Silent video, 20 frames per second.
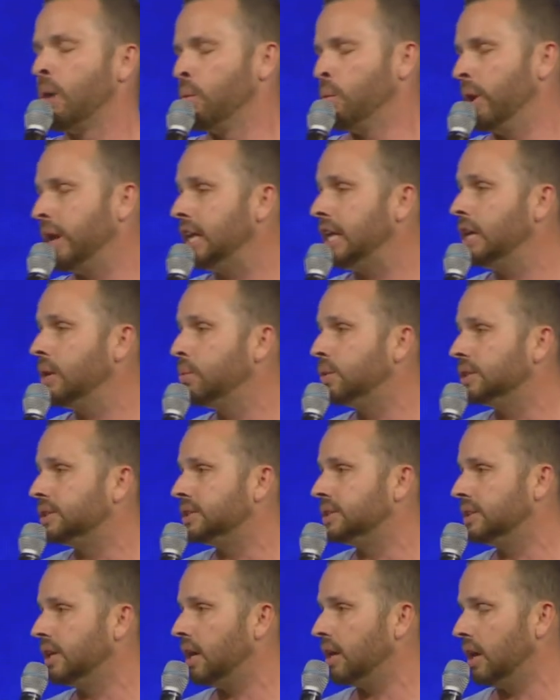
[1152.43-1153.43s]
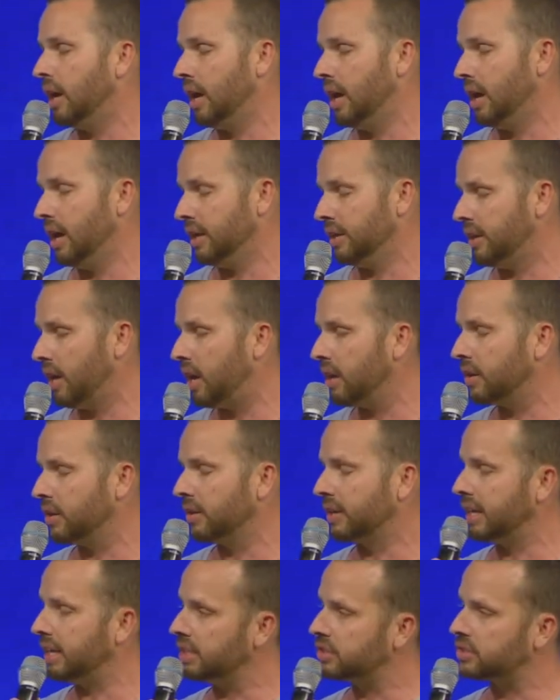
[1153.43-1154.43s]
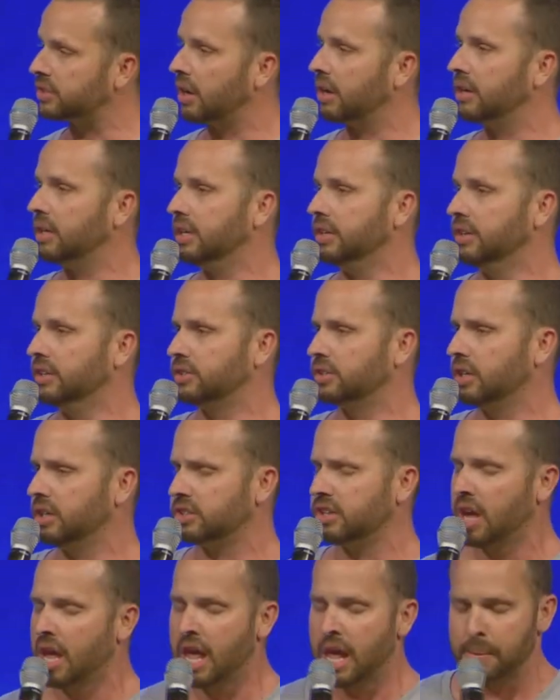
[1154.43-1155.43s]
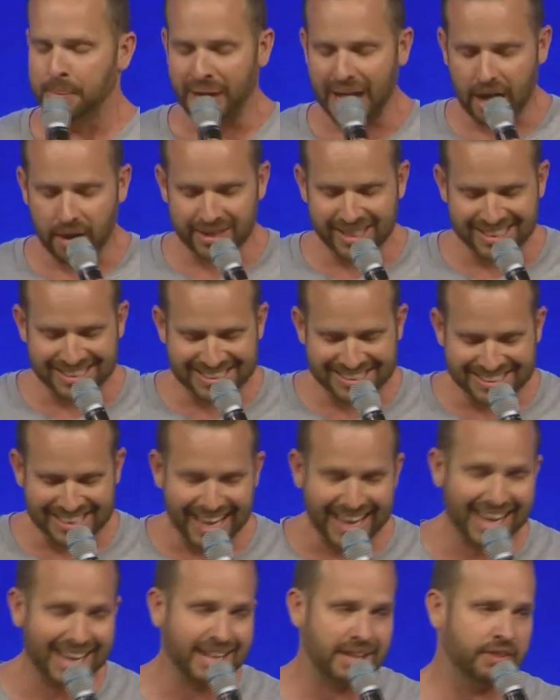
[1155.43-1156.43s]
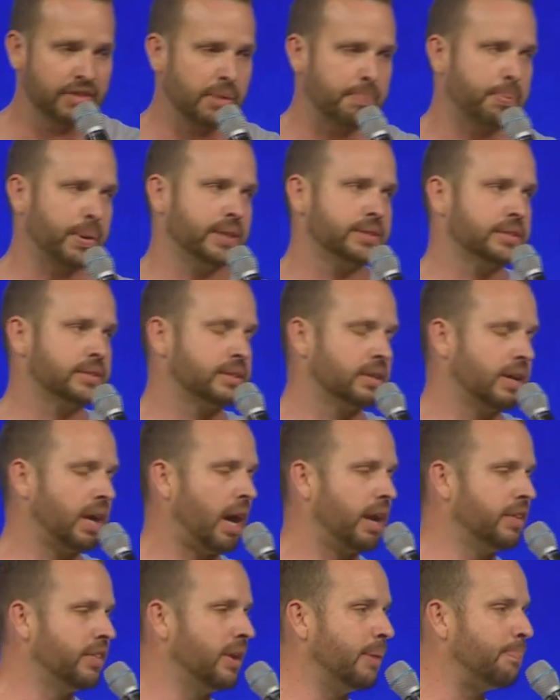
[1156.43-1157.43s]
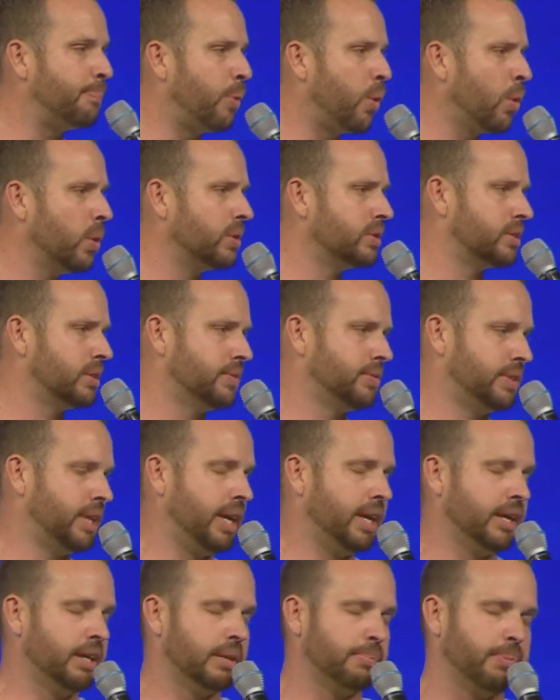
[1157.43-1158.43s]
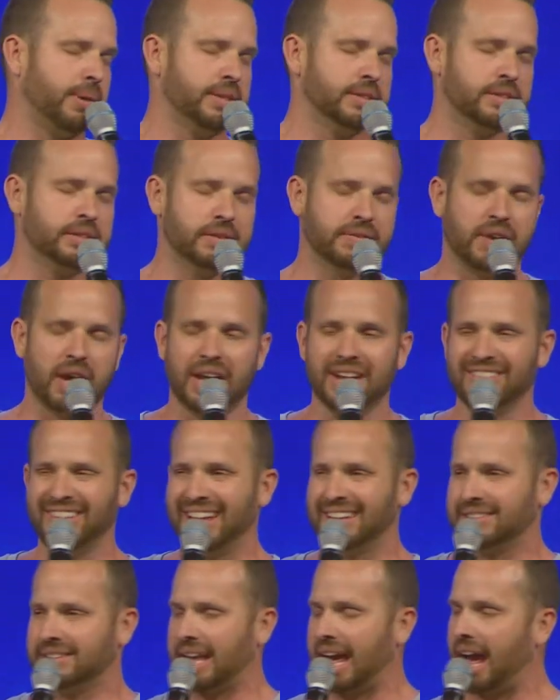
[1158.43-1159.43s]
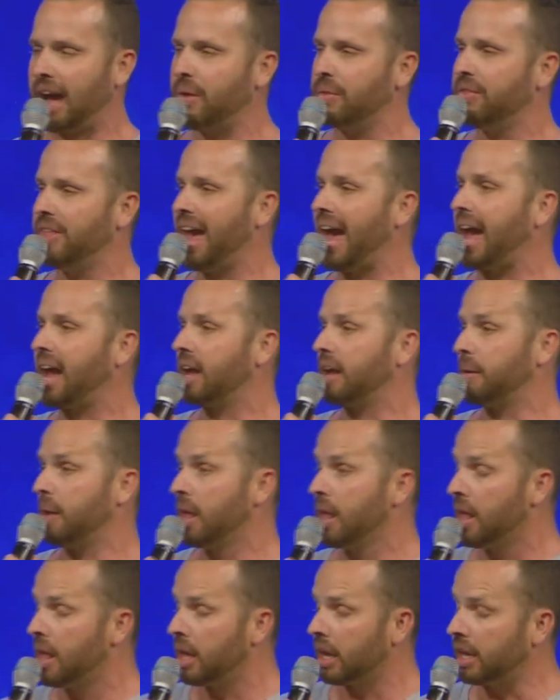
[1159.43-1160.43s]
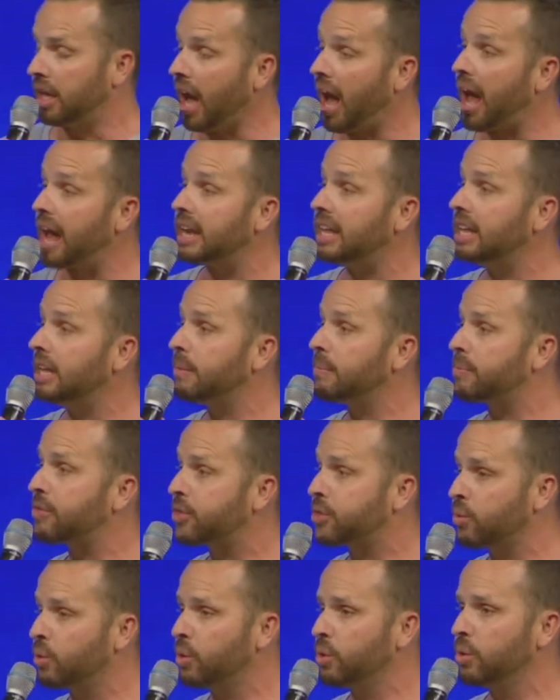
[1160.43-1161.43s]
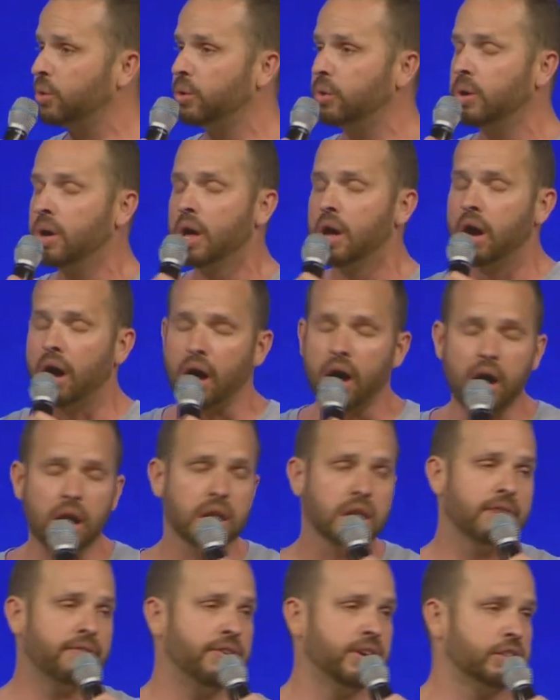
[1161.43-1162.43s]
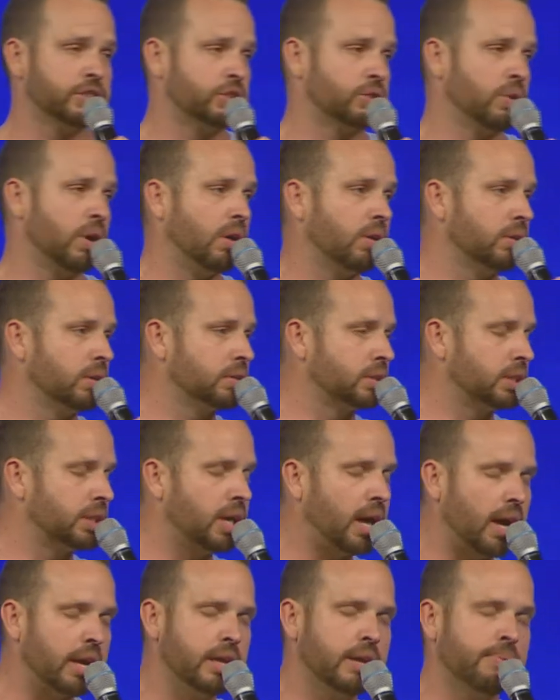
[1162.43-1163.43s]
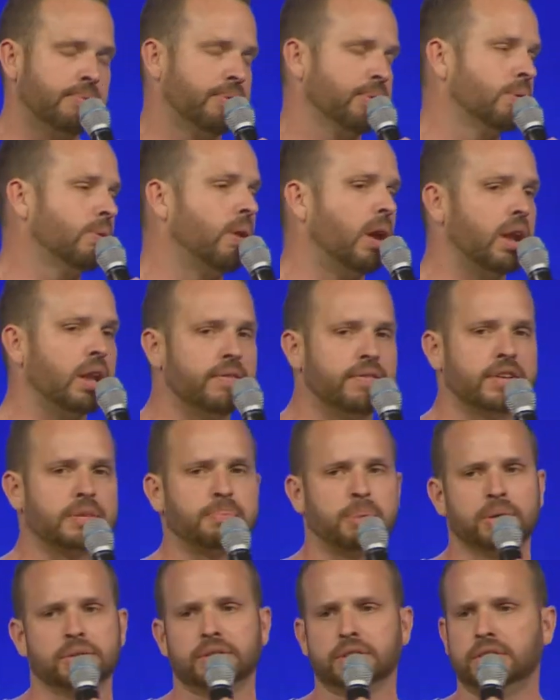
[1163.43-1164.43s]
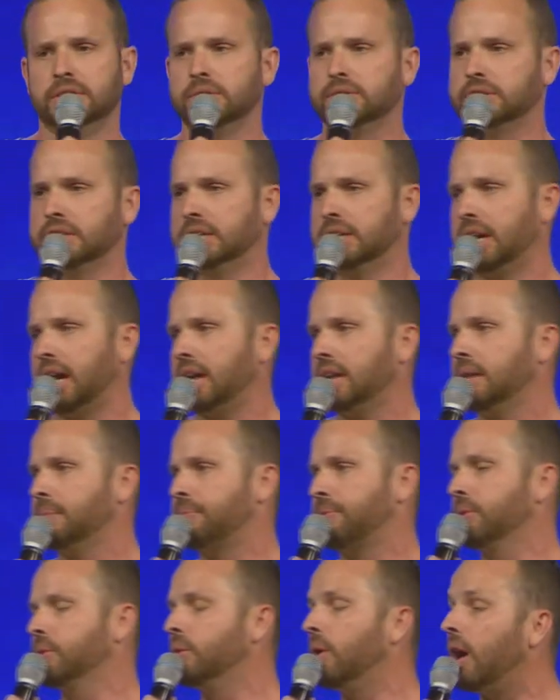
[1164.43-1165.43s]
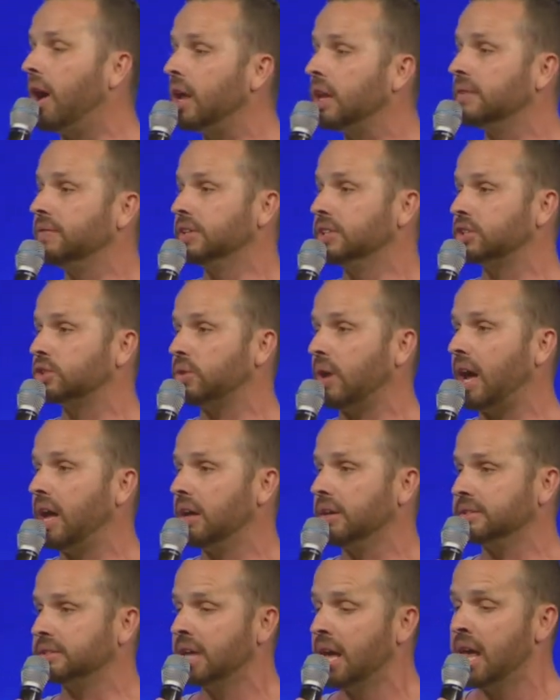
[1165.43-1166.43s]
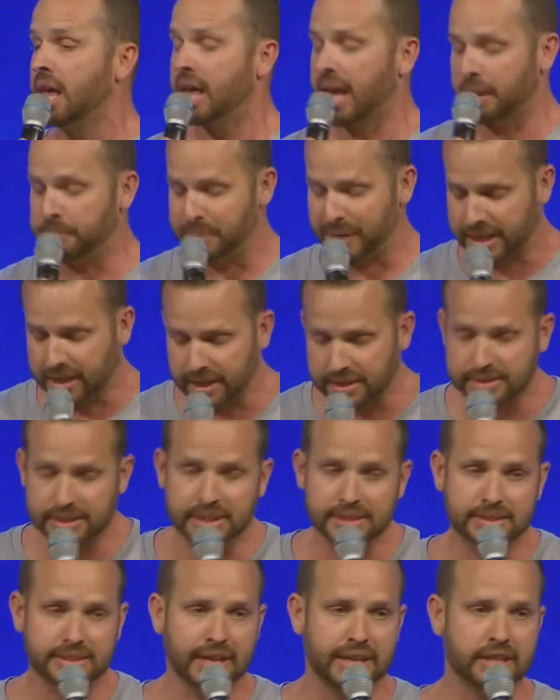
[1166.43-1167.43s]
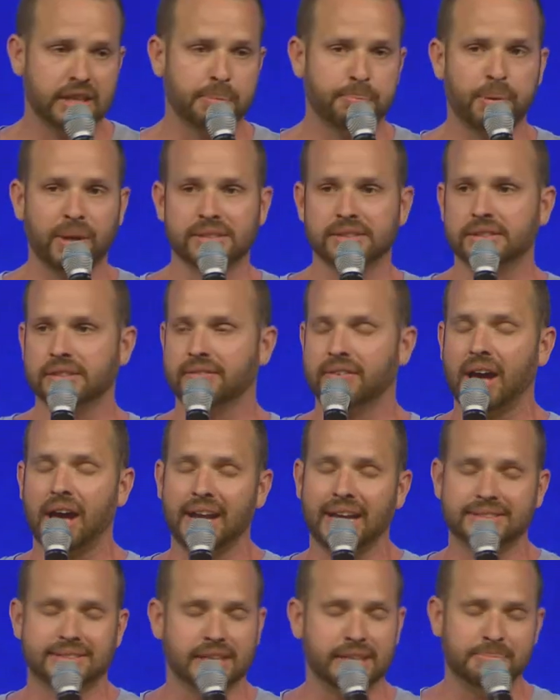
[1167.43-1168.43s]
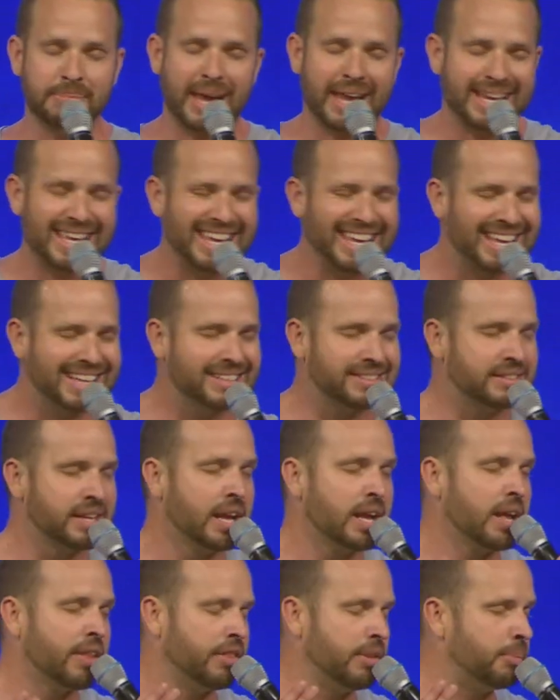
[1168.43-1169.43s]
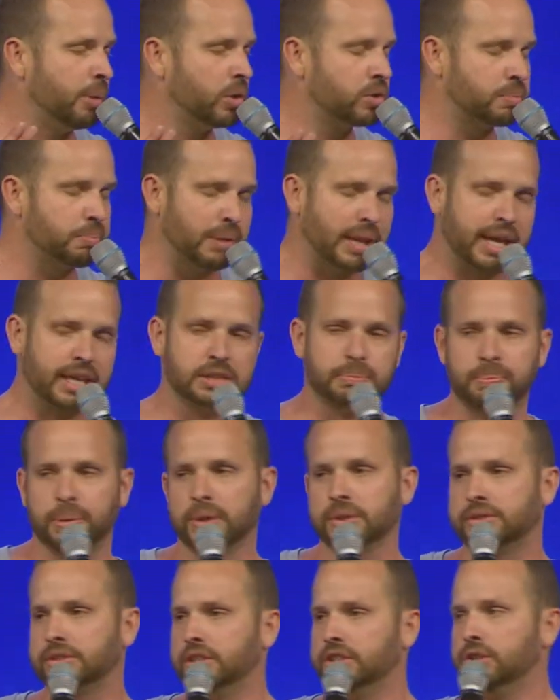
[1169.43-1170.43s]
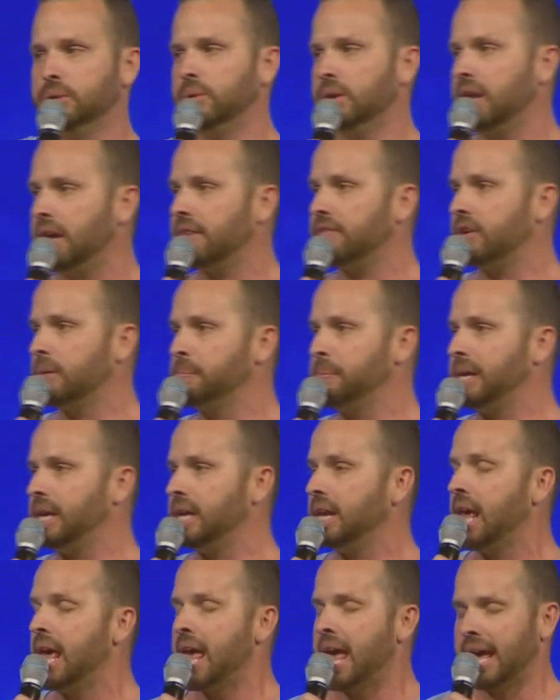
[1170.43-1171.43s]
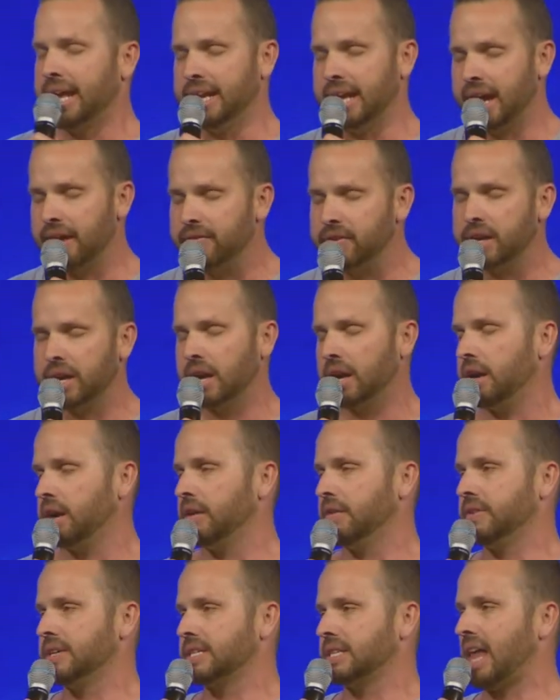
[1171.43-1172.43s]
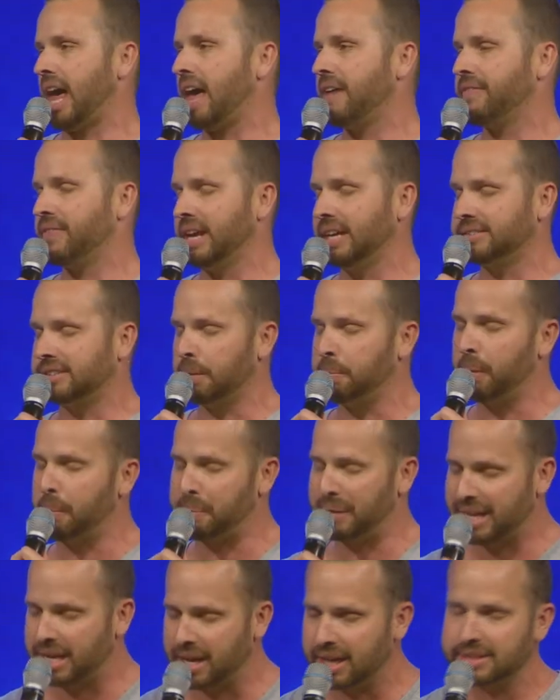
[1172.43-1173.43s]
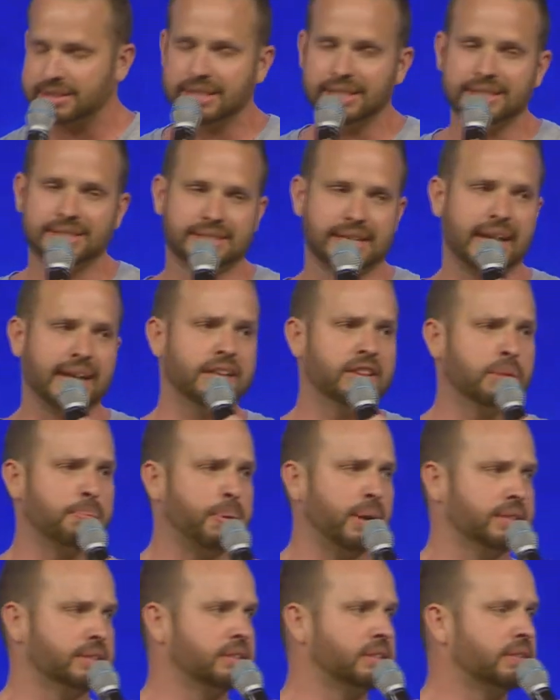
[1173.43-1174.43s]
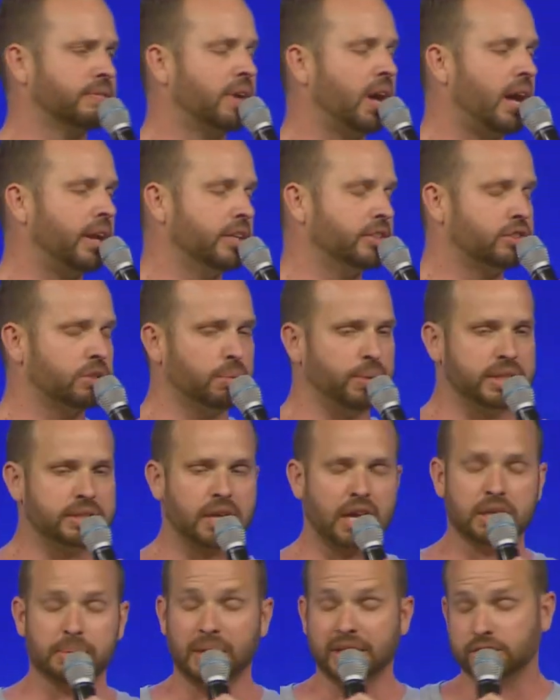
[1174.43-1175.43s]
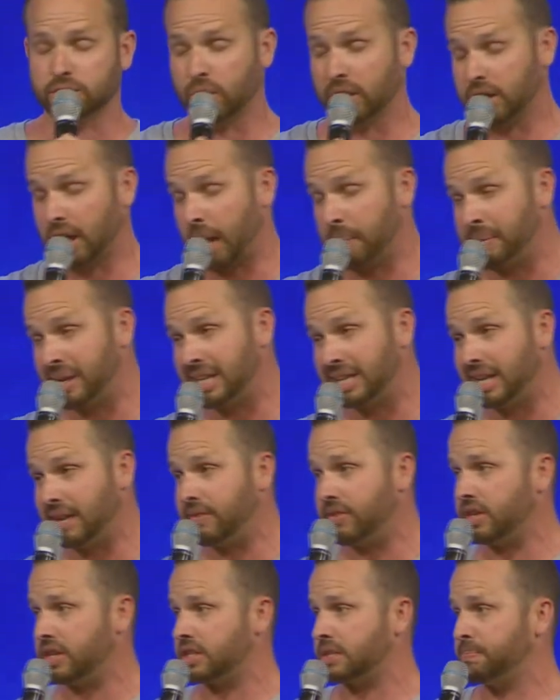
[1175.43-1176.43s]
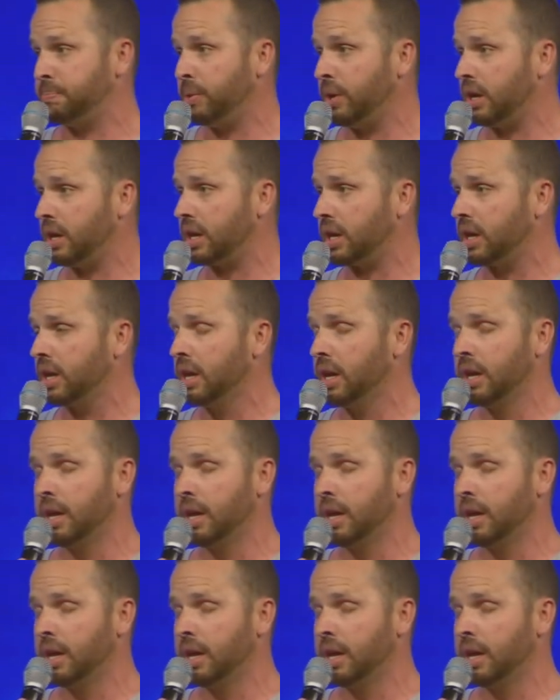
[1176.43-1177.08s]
when he was younger, getting started in the church, but how he stayed in the presence of God and the importance of staying in the presence of God and that how that got him through all of his struggles and got him through all of his persecution and got him through all of his trials. And because he stayed in the presence of God, I said, man, he is the most blessed person you will ever meet in every area of his life. And I said, but because he stayed in the presence of God. And so we talked about it. So I'm going to give you this book,